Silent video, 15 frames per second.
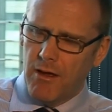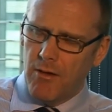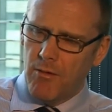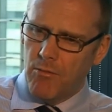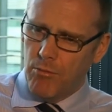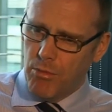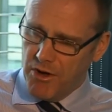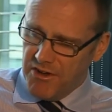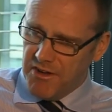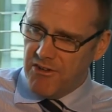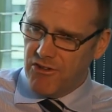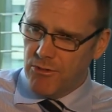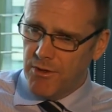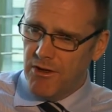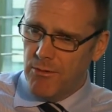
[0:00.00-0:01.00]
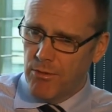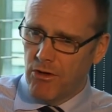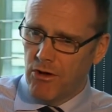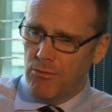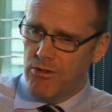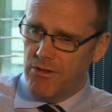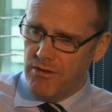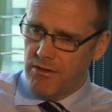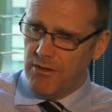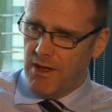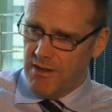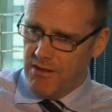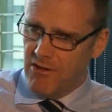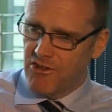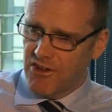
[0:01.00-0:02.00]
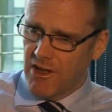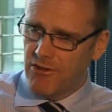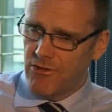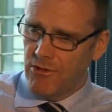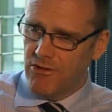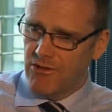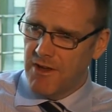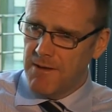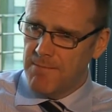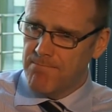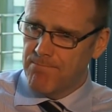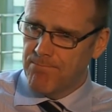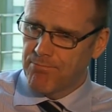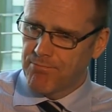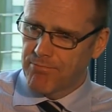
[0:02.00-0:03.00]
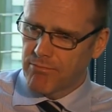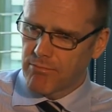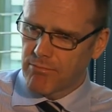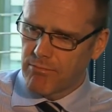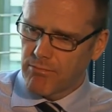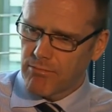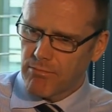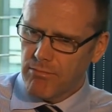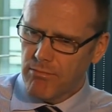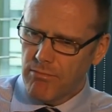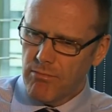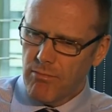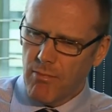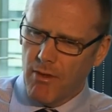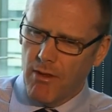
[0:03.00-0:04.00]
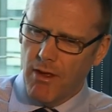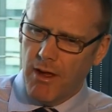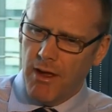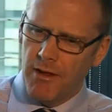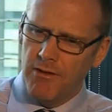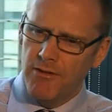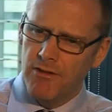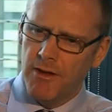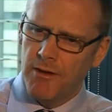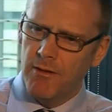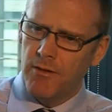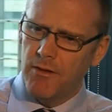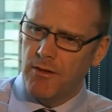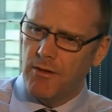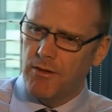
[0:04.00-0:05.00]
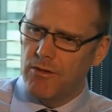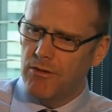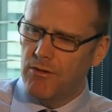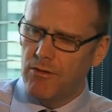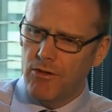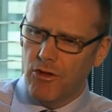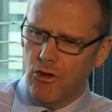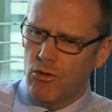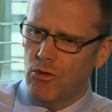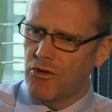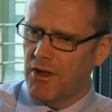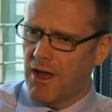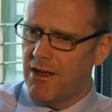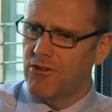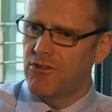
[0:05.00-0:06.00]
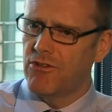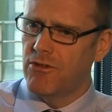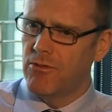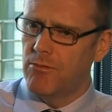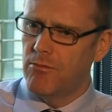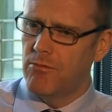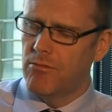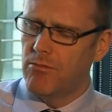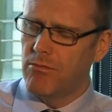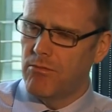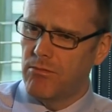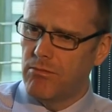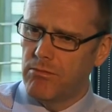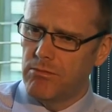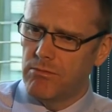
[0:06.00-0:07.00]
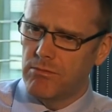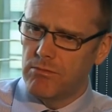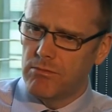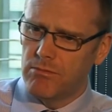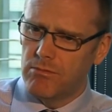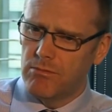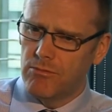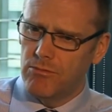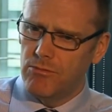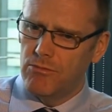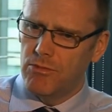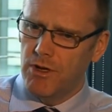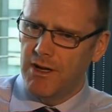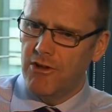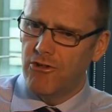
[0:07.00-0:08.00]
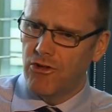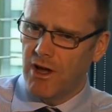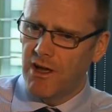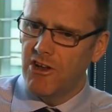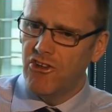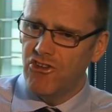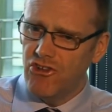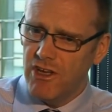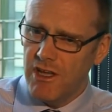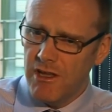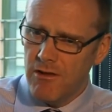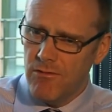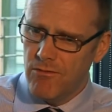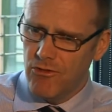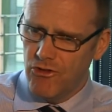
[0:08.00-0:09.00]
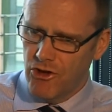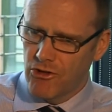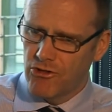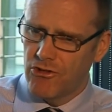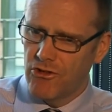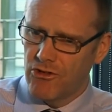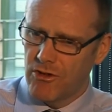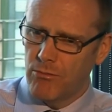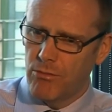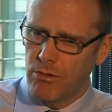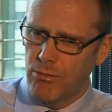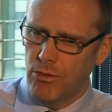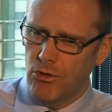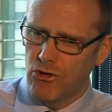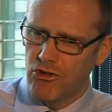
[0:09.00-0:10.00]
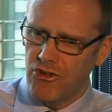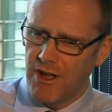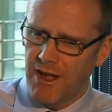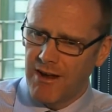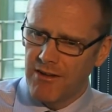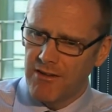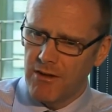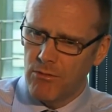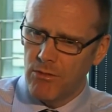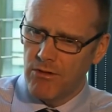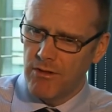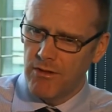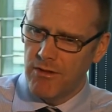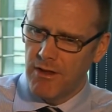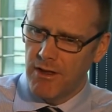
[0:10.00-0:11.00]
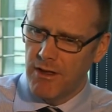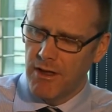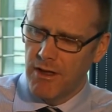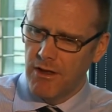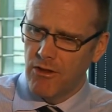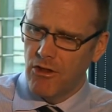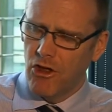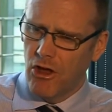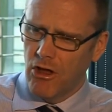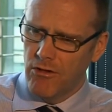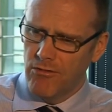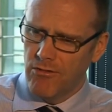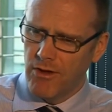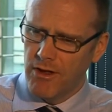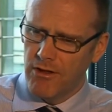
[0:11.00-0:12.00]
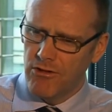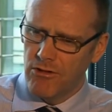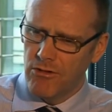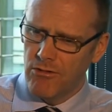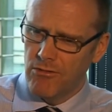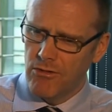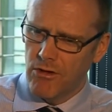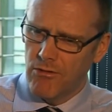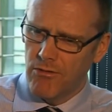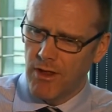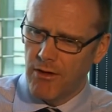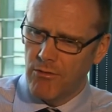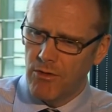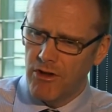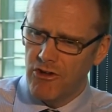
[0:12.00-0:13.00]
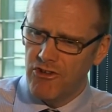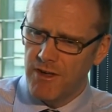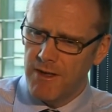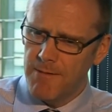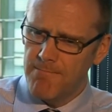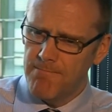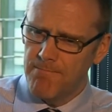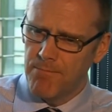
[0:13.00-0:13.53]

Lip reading: But it needs to be deployed in the statutory scheme. And the court has to really try and achieve justice and proportionality within the confines of that regime.